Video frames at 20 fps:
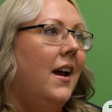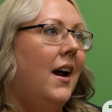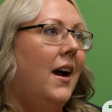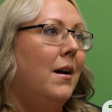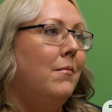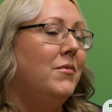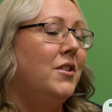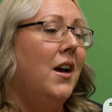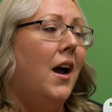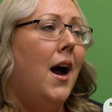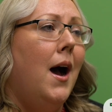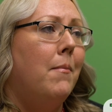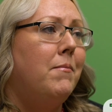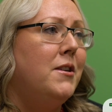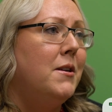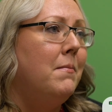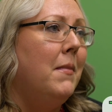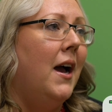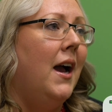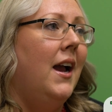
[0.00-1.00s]
to
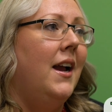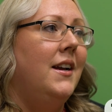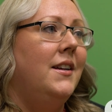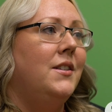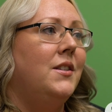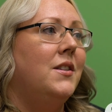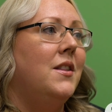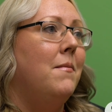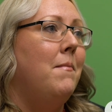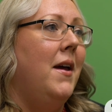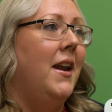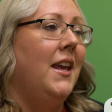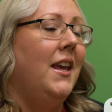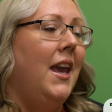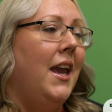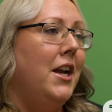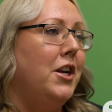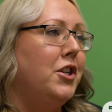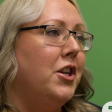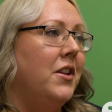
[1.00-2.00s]
optimize the
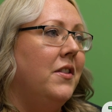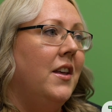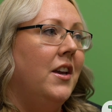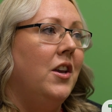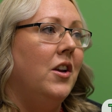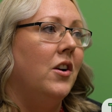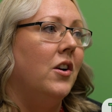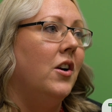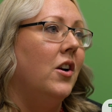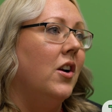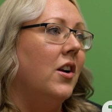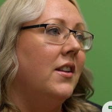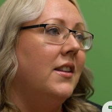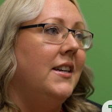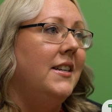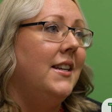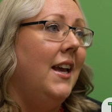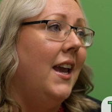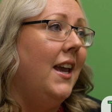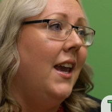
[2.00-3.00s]
medication that you're
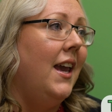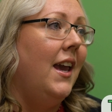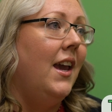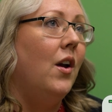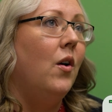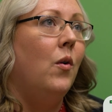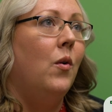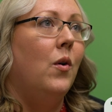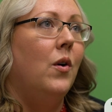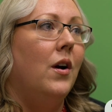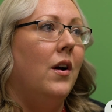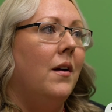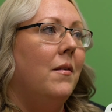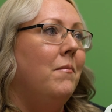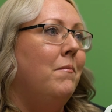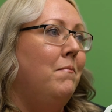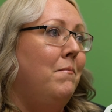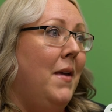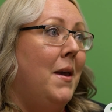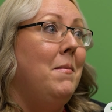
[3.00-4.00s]
currently taking
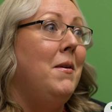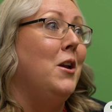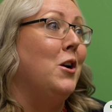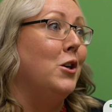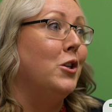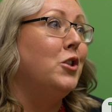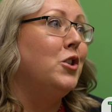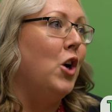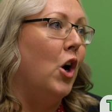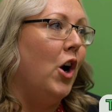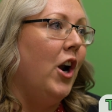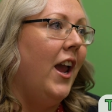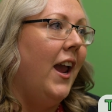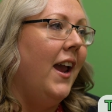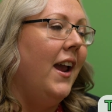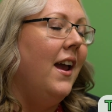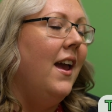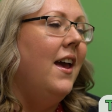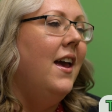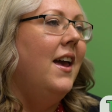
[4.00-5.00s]
or maybe you're
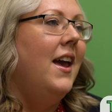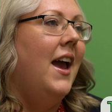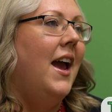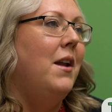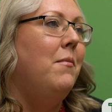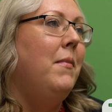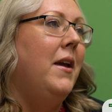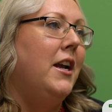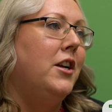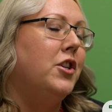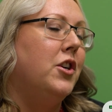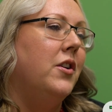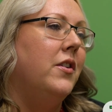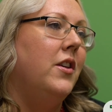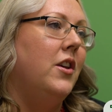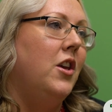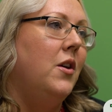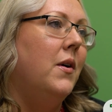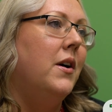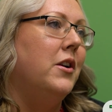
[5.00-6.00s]
starting, and make sure
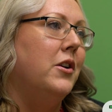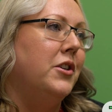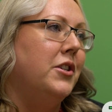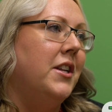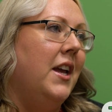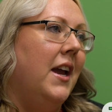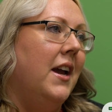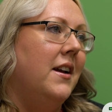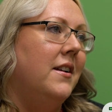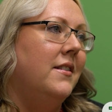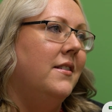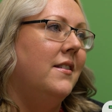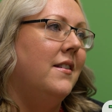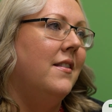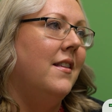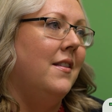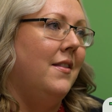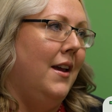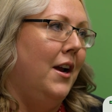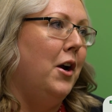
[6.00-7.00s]
that you understand
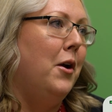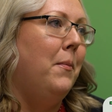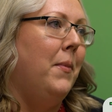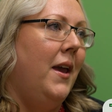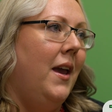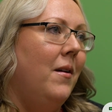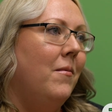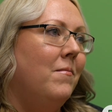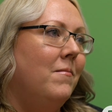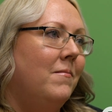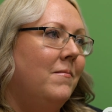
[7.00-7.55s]
the therapy.